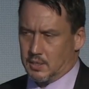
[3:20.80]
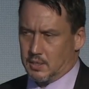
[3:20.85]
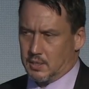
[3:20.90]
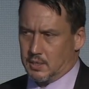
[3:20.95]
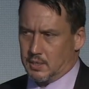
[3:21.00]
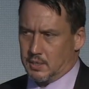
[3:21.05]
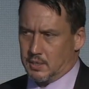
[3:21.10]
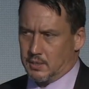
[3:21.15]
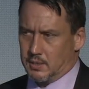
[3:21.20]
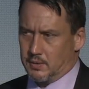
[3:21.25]

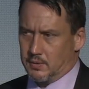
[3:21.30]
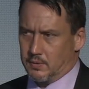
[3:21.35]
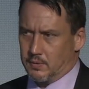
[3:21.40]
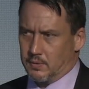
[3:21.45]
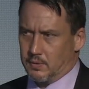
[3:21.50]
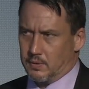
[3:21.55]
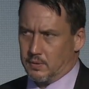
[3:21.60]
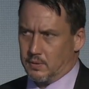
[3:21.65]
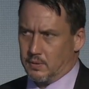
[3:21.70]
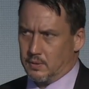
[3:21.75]
with
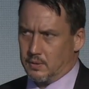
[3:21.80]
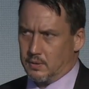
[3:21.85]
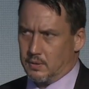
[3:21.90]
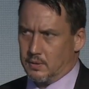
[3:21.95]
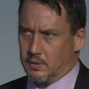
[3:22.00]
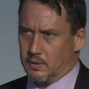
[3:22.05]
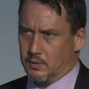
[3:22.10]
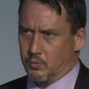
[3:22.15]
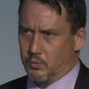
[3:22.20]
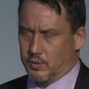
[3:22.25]

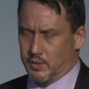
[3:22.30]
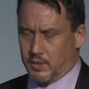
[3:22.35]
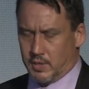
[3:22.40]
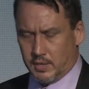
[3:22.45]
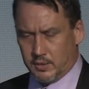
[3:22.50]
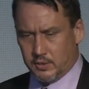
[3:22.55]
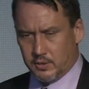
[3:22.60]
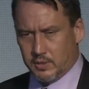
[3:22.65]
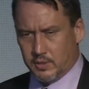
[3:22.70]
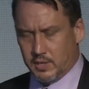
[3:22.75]

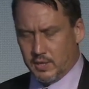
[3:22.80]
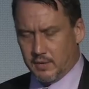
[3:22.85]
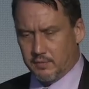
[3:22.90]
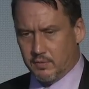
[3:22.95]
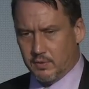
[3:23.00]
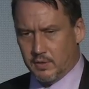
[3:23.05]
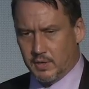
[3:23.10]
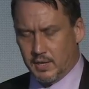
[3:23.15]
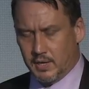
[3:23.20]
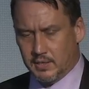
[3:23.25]

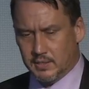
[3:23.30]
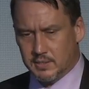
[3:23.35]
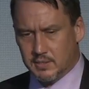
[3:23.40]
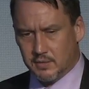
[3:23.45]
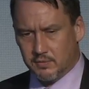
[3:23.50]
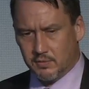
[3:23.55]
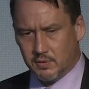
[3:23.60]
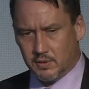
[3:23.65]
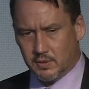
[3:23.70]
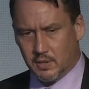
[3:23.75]

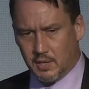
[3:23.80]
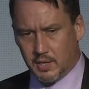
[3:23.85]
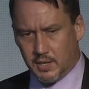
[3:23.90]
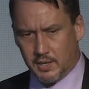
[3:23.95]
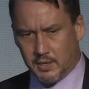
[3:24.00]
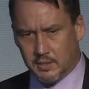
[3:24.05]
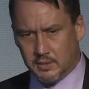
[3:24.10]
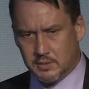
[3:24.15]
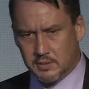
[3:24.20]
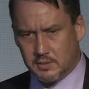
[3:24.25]
197
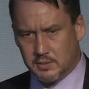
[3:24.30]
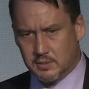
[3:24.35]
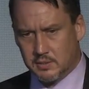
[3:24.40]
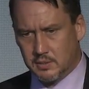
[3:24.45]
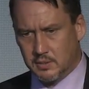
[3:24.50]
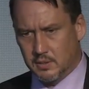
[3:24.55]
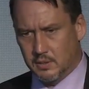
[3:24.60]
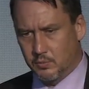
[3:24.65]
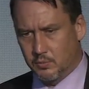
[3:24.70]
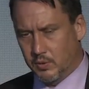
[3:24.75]

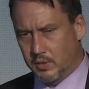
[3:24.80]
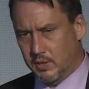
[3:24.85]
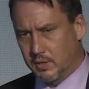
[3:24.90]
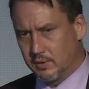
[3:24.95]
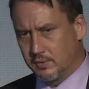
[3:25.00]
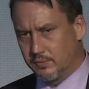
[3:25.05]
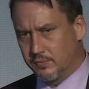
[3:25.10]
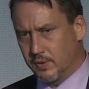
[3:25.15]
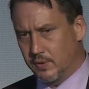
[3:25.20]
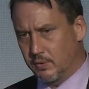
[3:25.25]
clients that went
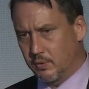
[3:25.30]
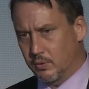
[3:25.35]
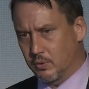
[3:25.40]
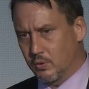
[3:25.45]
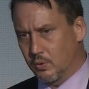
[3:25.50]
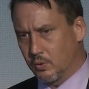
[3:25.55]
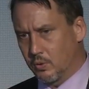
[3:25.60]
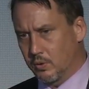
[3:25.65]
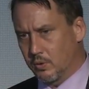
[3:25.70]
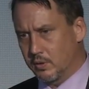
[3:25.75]
into federal
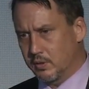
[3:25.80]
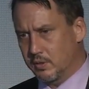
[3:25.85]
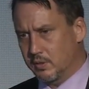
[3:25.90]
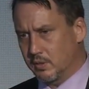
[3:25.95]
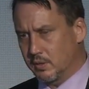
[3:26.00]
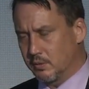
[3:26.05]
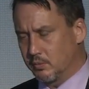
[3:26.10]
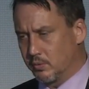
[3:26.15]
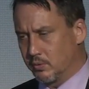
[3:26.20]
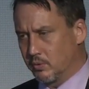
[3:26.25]
court,
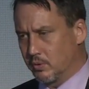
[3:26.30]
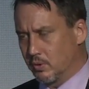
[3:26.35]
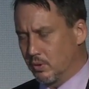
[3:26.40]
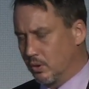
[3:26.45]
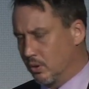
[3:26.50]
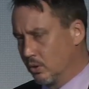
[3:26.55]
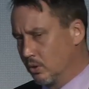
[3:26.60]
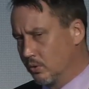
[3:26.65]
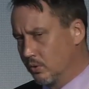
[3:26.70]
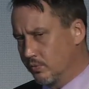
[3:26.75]
and we were
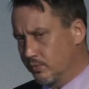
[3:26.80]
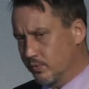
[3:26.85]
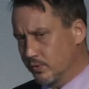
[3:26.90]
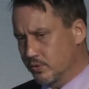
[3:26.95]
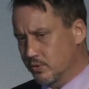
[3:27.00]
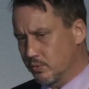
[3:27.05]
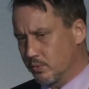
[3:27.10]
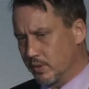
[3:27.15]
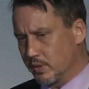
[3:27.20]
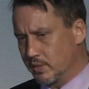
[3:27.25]
0 for
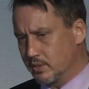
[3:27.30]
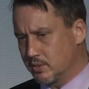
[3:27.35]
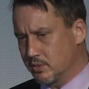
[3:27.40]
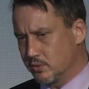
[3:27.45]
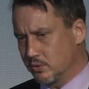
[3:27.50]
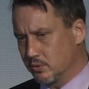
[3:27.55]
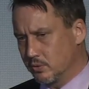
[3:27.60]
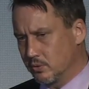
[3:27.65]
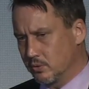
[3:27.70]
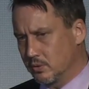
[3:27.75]

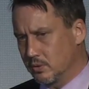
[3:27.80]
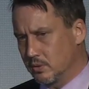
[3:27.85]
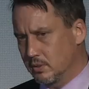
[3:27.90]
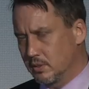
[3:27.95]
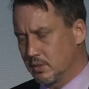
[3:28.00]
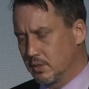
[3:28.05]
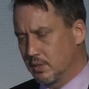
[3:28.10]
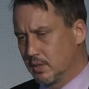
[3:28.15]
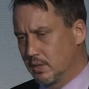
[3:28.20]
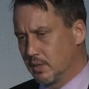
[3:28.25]
22.
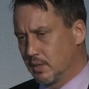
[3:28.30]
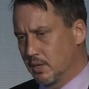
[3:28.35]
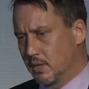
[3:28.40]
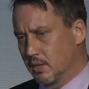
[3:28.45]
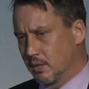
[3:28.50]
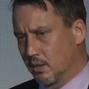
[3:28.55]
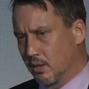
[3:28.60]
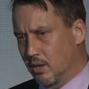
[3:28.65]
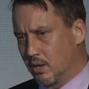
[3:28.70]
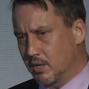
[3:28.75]
I
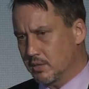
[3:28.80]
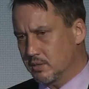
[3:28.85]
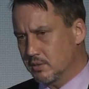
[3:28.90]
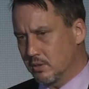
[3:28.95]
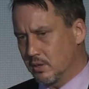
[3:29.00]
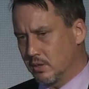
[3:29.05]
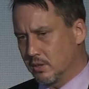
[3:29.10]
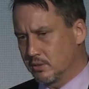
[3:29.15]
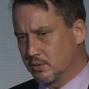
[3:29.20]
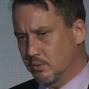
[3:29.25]
lost
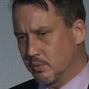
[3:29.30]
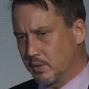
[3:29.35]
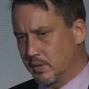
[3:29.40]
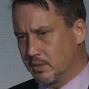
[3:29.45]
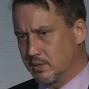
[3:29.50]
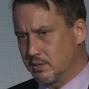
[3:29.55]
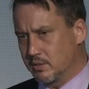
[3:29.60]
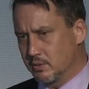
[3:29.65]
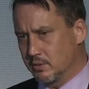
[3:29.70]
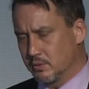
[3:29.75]
all
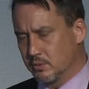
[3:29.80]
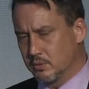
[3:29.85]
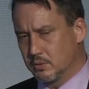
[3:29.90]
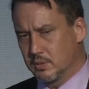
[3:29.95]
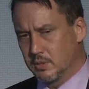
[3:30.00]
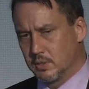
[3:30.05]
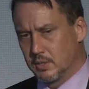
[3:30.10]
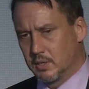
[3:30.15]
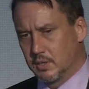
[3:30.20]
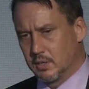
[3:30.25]

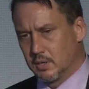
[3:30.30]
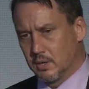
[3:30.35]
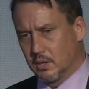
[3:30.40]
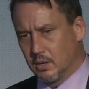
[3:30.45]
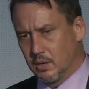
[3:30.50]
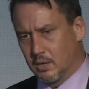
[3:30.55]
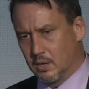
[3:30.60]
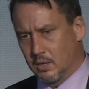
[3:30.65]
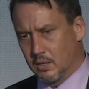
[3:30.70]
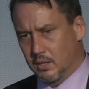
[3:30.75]
22.
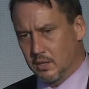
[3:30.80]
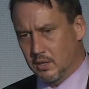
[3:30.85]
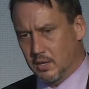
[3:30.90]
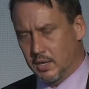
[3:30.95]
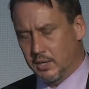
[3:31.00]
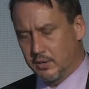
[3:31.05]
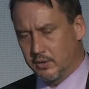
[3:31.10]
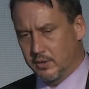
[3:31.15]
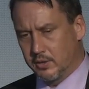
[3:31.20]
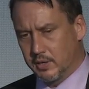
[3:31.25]
All
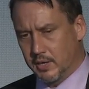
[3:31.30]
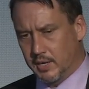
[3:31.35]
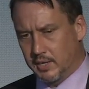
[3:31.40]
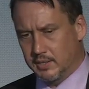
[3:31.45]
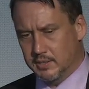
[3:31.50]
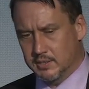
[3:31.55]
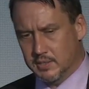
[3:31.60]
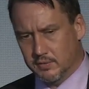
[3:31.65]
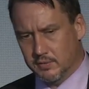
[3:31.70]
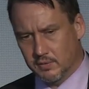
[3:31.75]

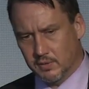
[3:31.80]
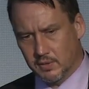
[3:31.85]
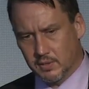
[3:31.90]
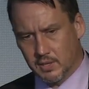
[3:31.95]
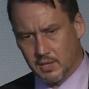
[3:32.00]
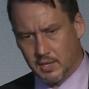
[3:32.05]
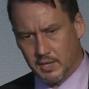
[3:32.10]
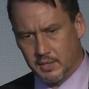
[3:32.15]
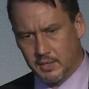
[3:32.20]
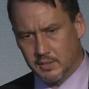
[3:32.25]
197
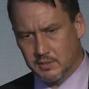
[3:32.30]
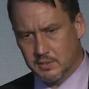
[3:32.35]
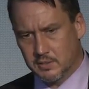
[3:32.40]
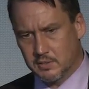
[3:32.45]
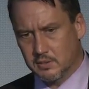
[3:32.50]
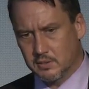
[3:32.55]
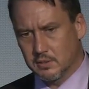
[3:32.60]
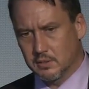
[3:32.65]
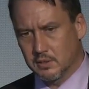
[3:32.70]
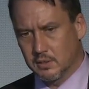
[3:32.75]

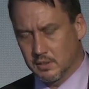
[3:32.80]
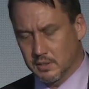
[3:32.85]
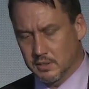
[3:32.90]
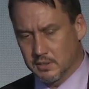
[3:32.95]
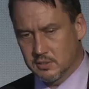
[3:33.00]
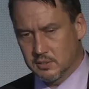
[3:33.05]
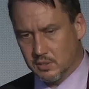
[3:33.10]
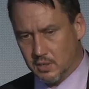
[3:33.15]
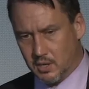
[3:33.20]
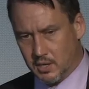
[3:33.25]
clients at
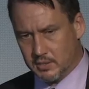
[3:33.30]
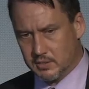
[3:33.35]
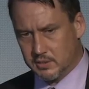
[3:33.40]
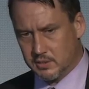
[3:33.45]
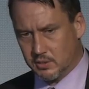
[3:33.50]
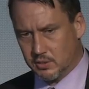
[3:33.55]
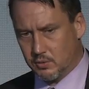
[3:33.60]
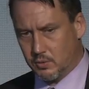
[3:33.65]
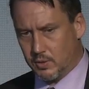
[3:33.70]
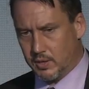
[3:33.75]
least lost
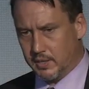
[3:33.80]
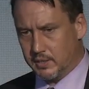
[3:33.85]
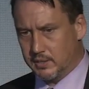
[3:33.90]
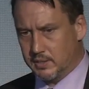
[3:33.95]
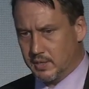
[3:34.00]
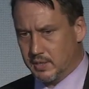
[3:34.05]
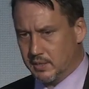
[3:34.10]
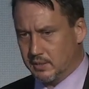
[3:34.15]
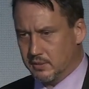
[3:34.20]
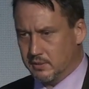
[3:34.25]
their quiet
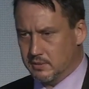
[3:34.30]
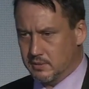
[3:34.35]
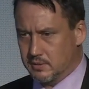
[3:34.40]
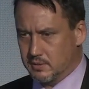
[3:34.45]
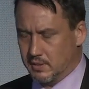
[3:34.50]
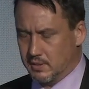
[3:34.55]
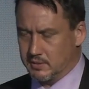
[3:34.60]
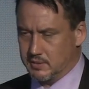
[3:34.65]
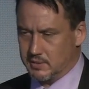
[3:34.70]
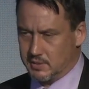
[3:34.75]
titles.
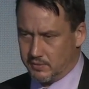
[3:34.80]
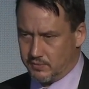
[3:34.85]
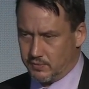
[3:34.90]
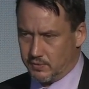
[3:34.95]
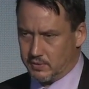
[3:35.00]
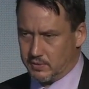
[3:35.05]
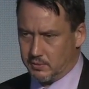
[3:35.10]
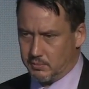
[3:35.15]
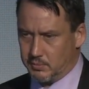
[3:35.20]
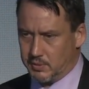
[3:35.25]
That's
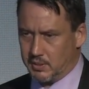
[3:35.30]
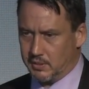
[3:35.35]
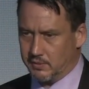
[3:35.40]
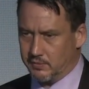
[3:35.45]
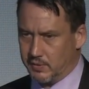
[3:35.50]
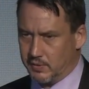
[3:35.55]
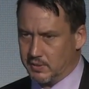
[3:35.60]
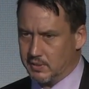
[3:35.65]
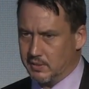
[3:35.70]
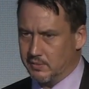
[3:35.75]
different than being
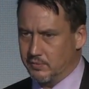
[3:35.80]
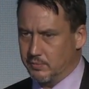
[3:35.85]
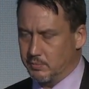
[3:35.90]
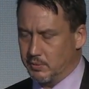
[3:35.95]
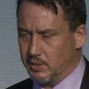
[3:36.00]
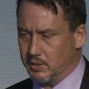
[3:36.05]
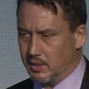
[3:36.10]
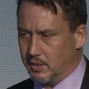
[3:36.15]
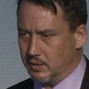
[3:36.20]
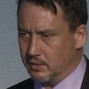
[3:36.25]
evicted from
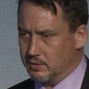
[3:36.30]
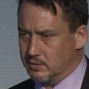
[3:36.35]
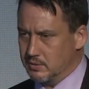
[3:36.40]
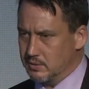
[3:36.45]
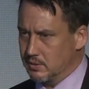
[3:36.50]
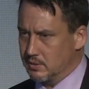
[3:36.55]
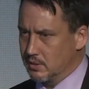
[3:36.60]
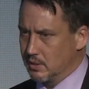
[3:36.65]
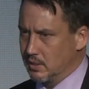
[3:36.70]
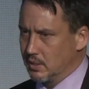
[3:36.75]
your
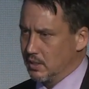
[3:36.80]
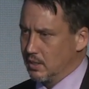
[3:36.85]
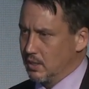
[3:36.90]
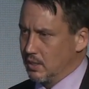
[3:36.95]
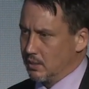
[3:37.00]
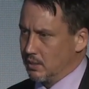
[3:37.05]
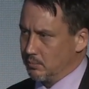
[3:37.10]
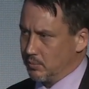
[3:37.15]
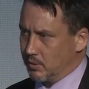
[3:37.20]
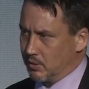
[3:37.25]
house.
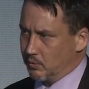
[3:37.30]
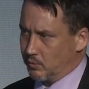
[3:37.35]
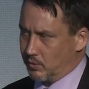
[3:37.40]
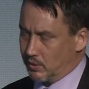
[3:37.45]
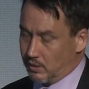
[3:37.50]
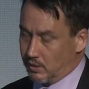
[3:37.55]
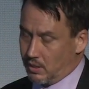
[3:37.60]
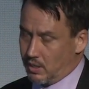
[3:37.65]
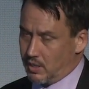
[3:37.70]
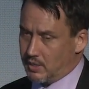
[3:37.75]
But we
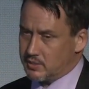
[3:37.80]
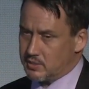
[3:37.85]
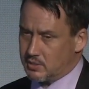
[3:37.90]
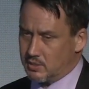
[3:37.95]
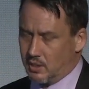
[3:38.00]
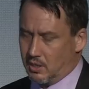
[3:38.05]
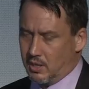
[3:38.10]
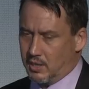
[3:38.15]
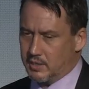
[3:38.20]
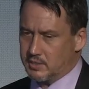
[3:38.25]
lost. And